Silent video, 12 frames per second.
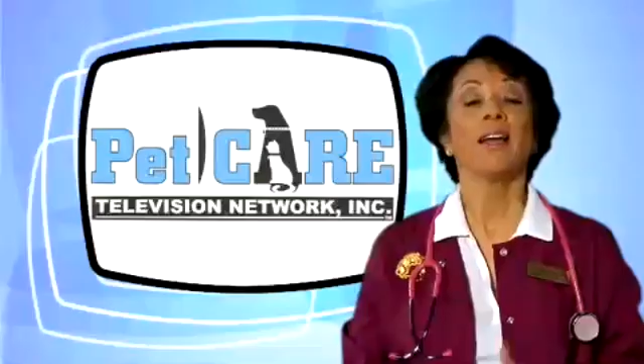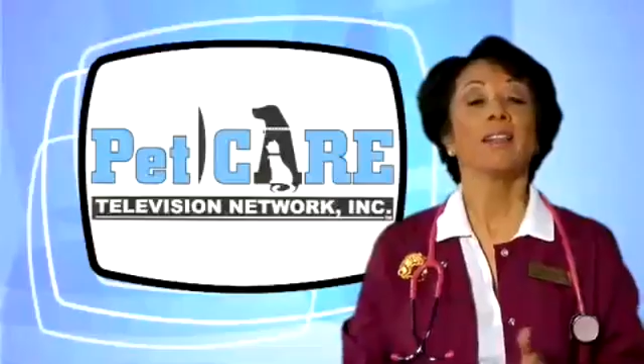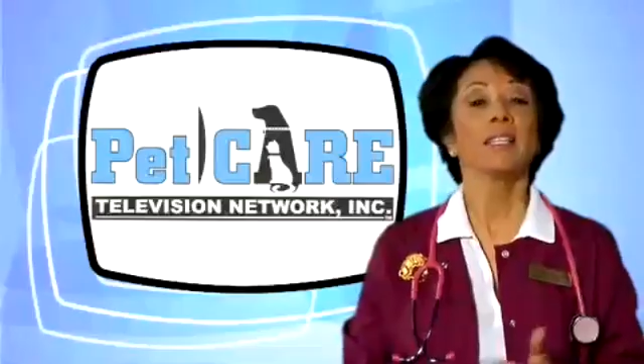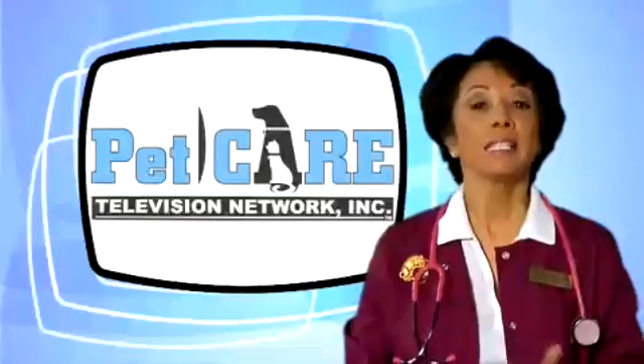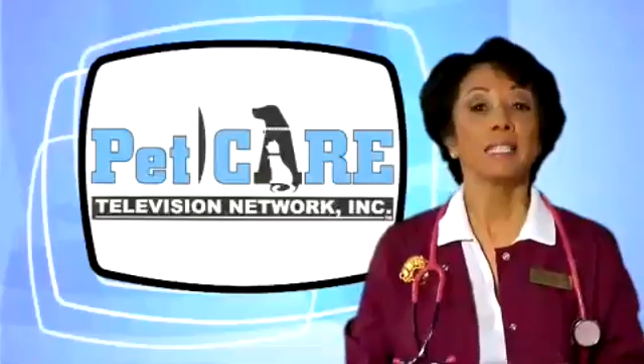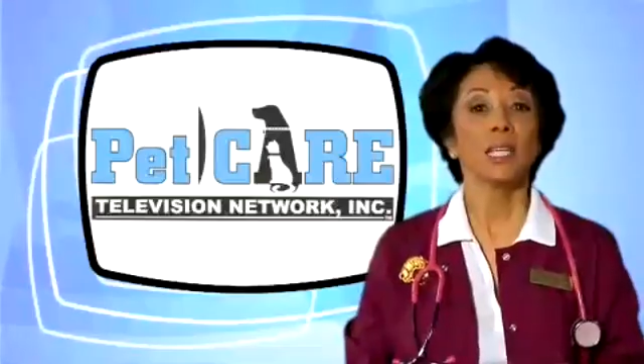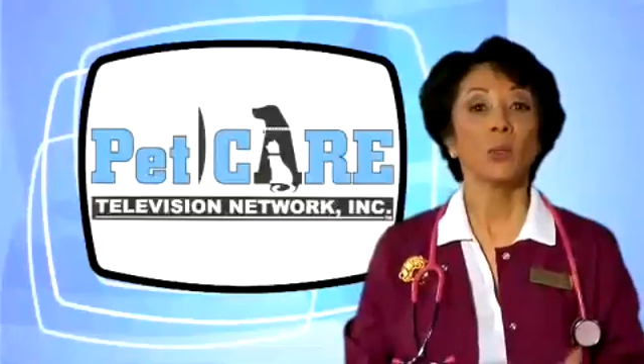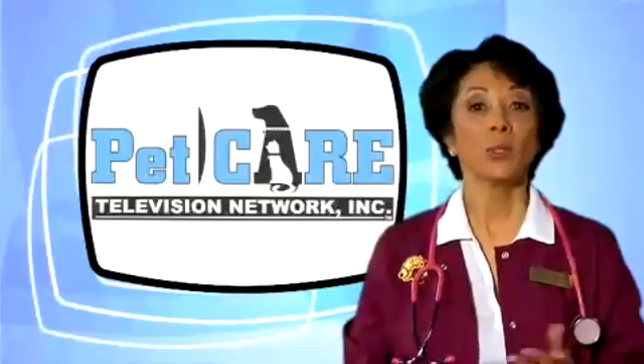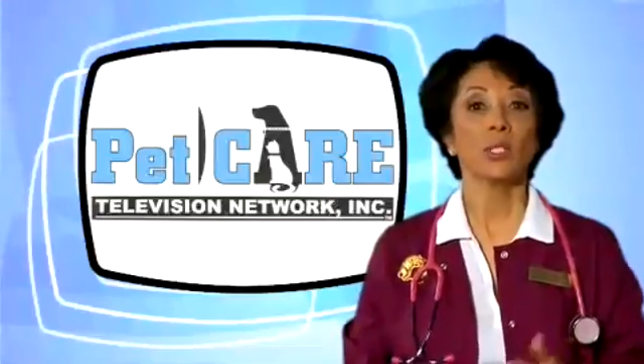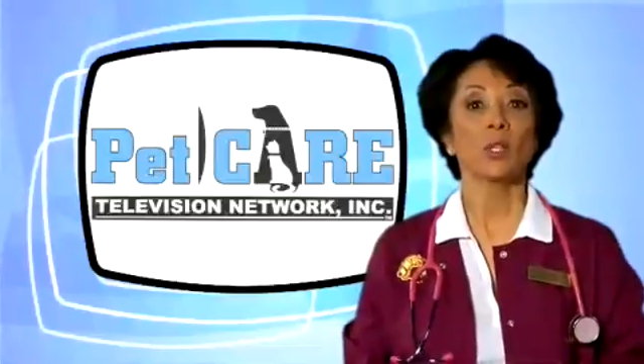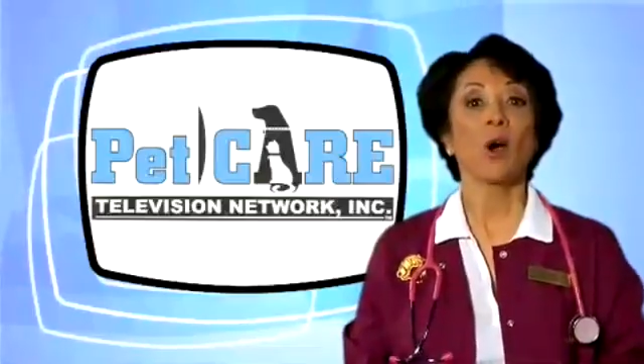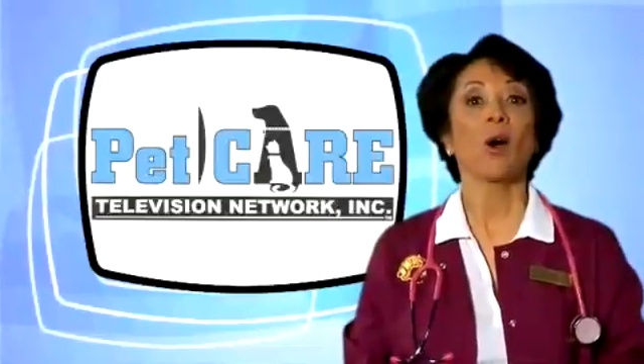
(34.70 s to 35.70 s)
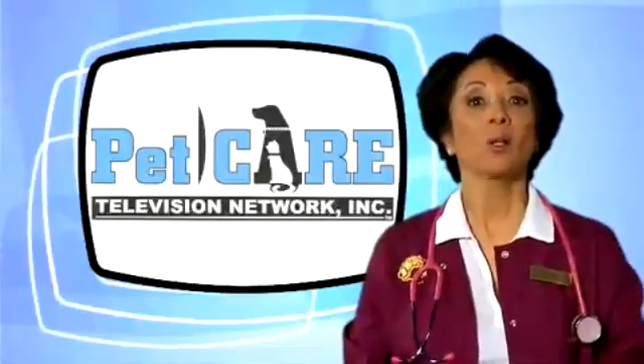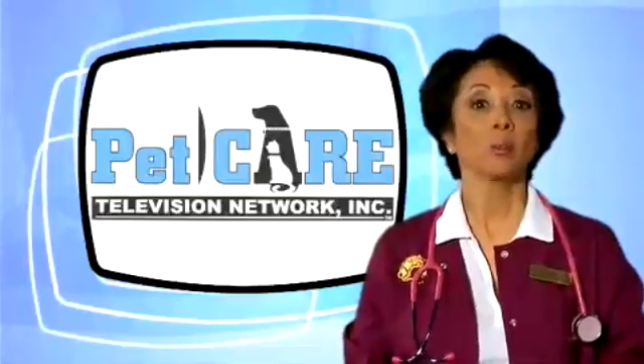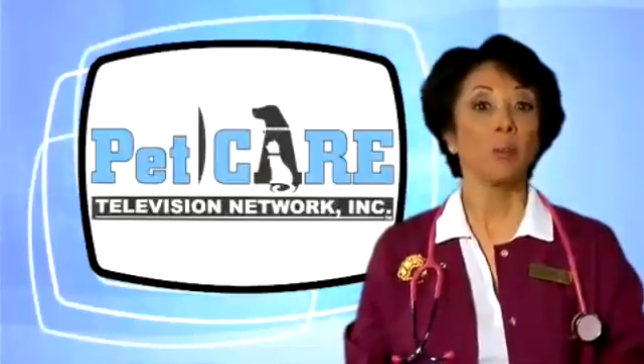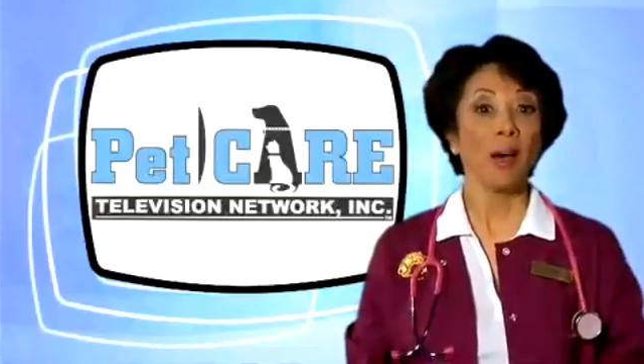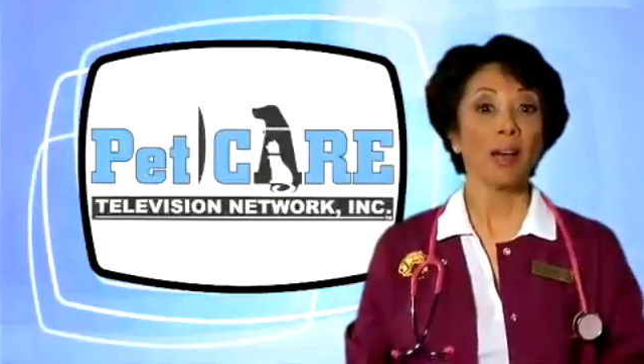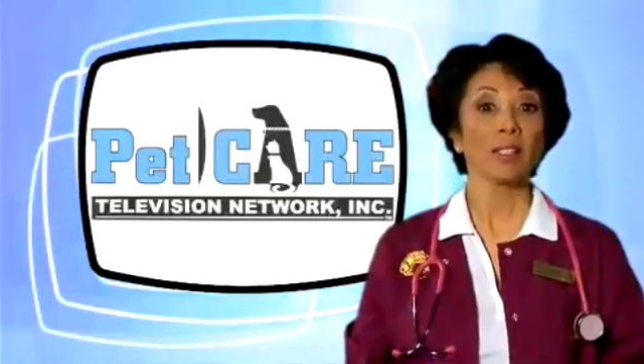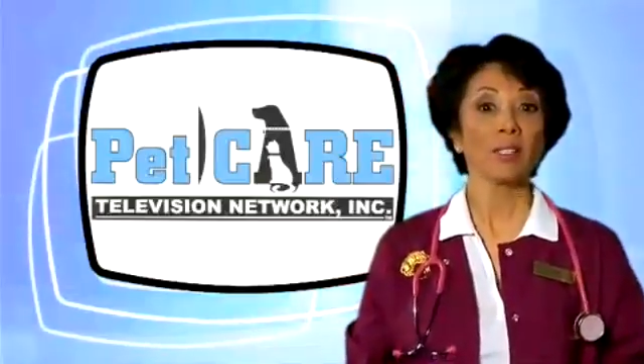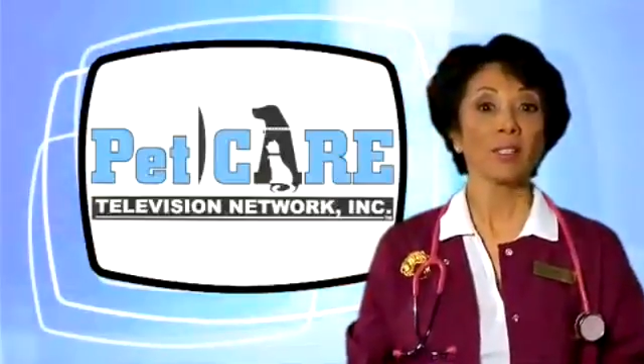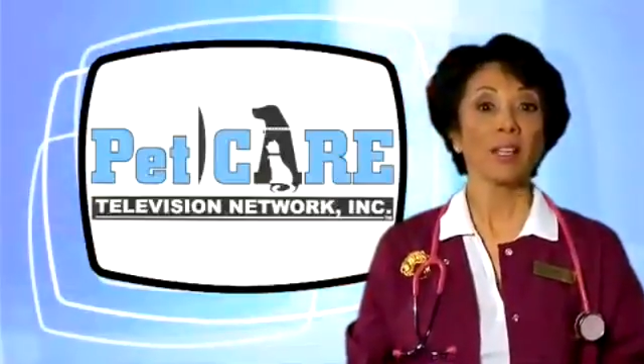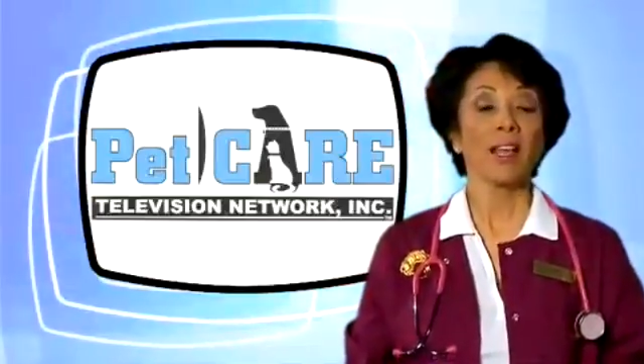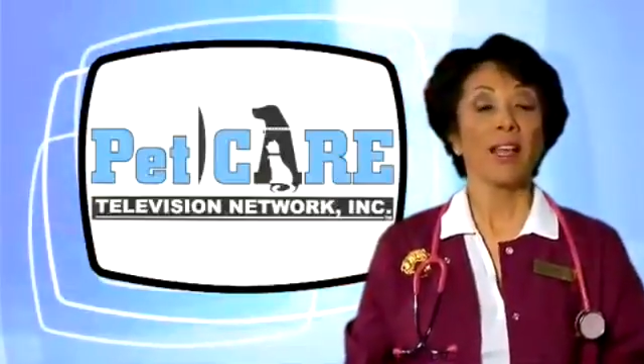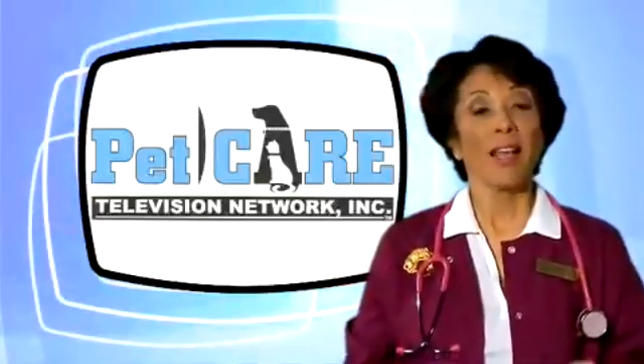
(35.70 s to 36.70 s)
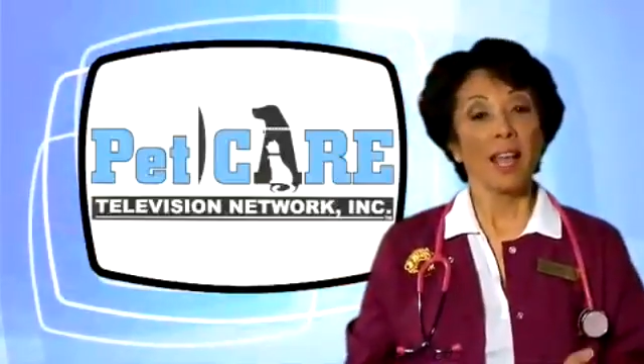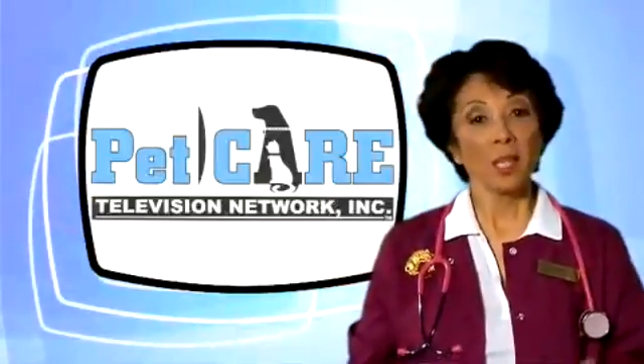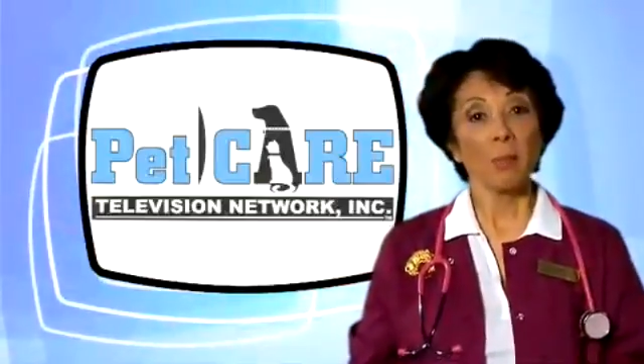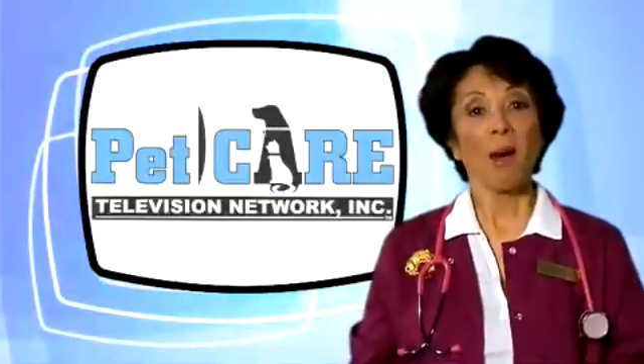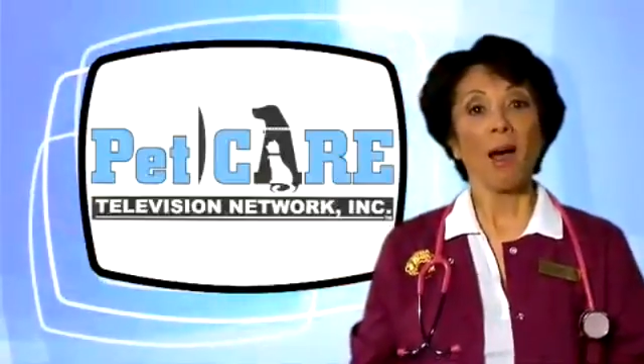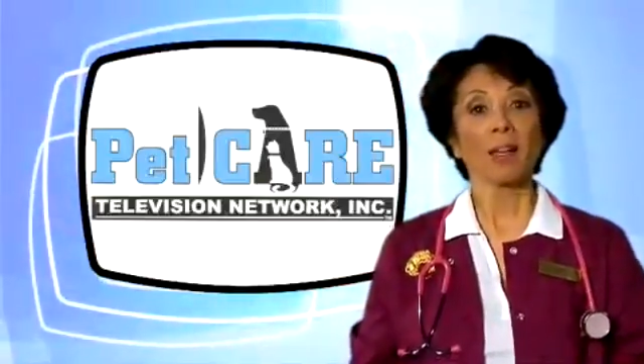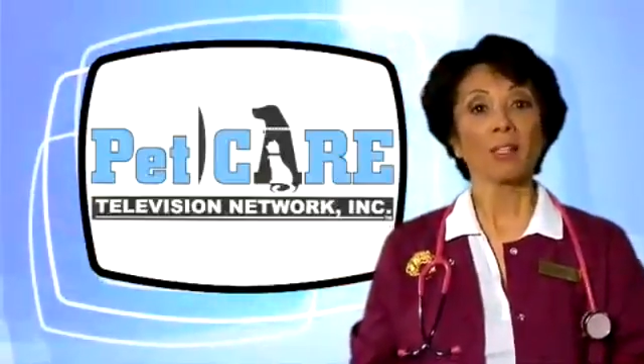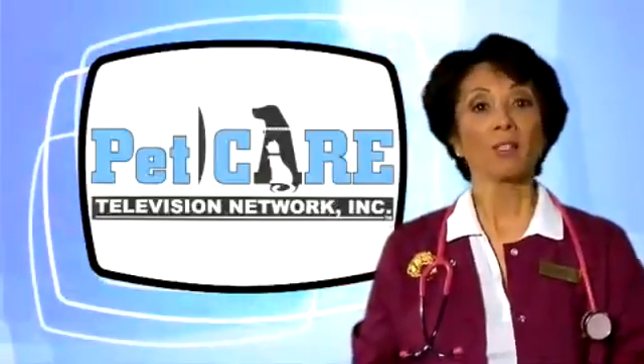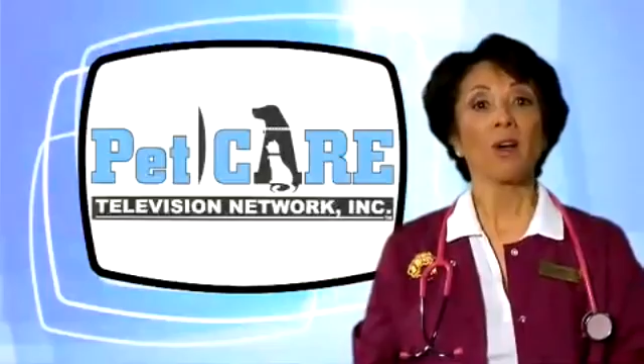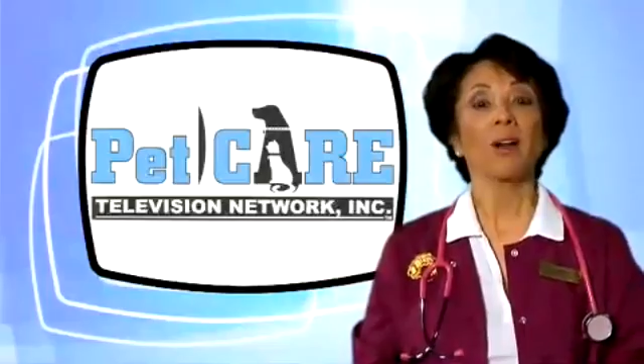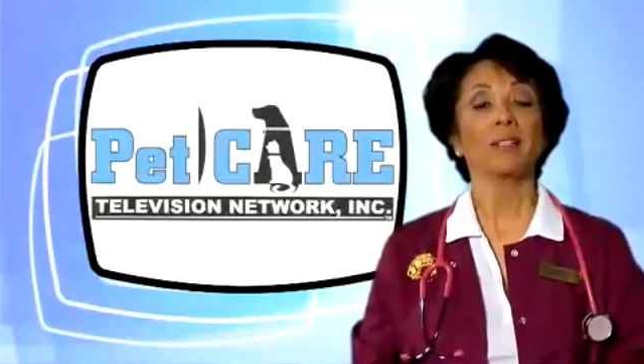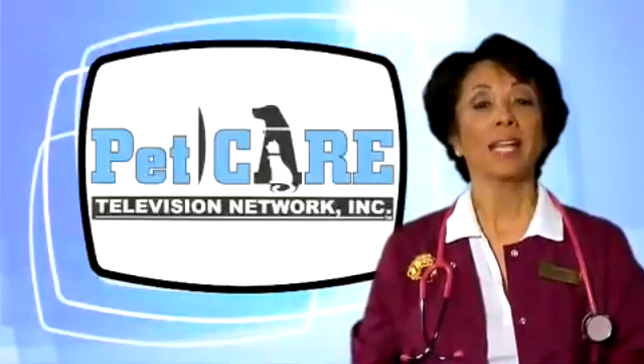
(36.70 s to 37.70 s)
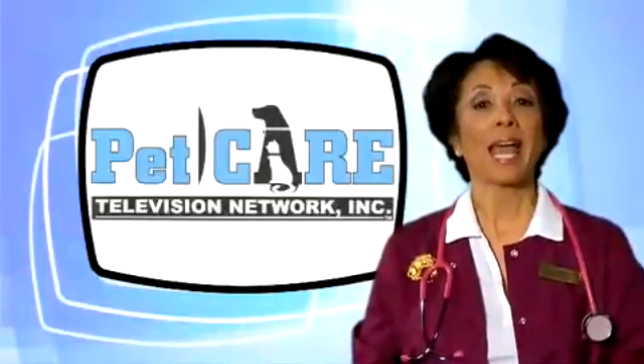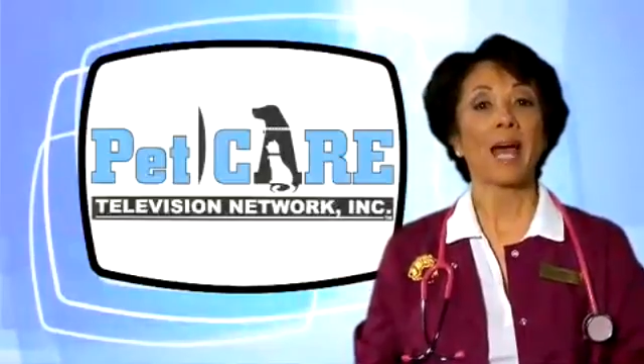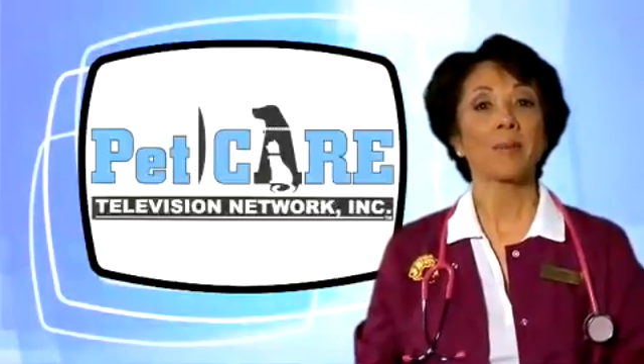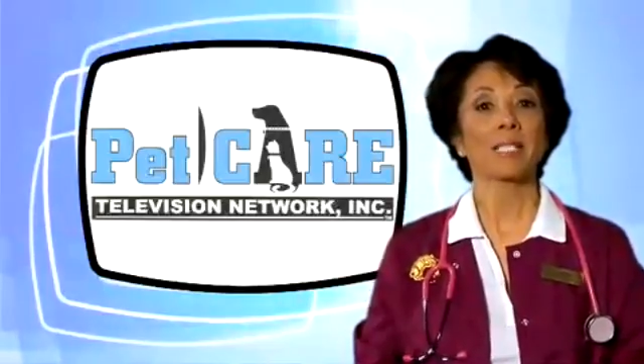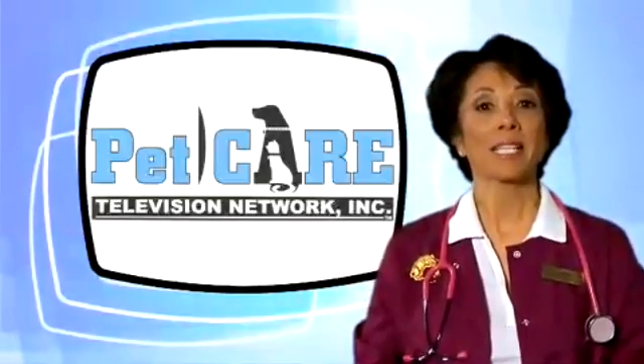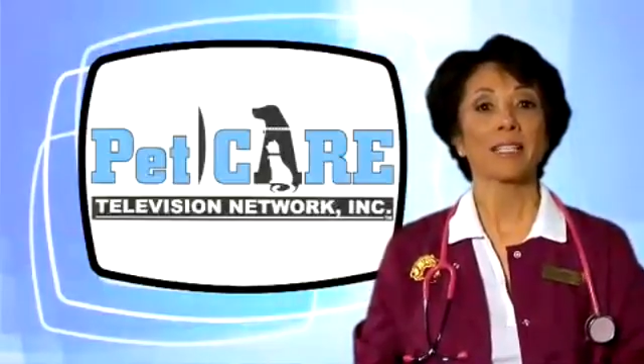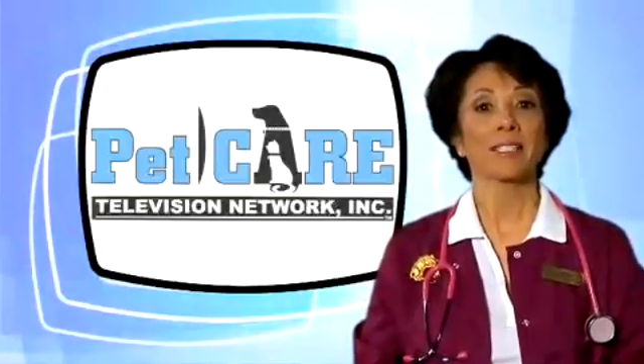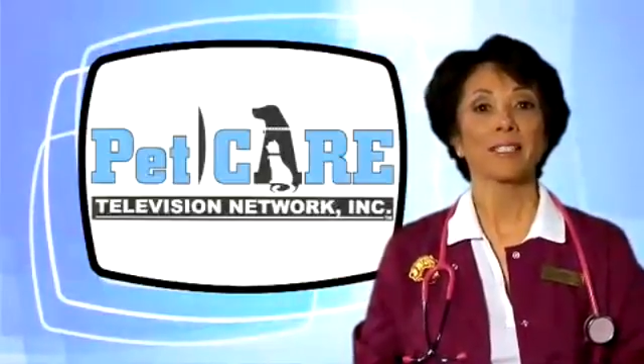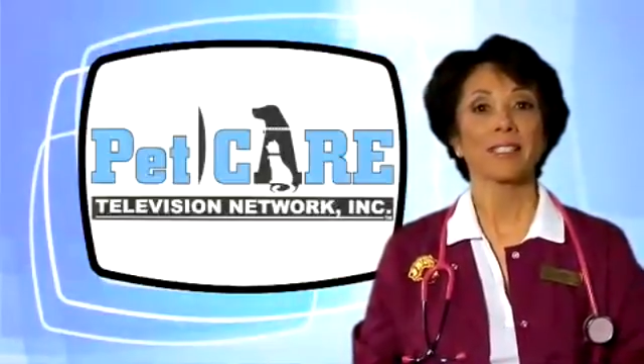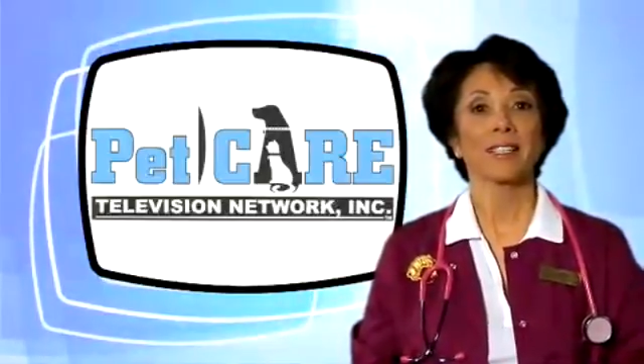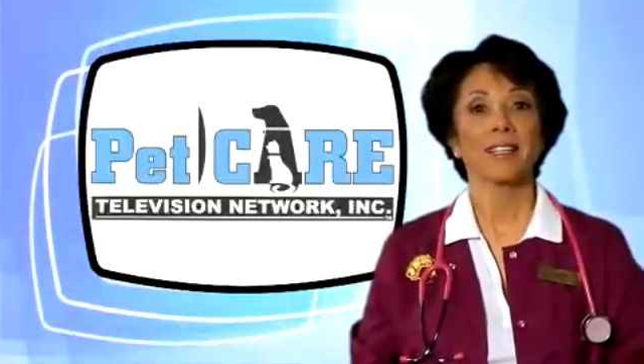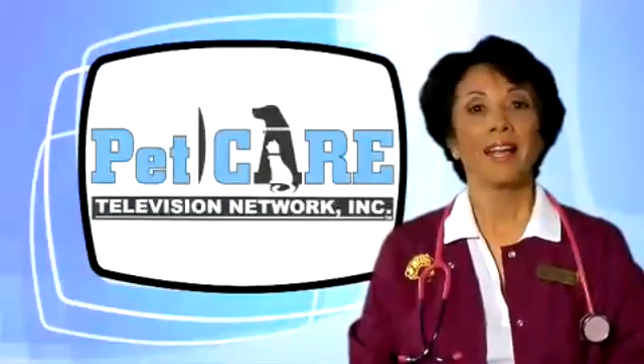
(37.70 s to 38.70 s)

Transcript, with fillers: This liquid is called pus, and the pocket is called an abscess.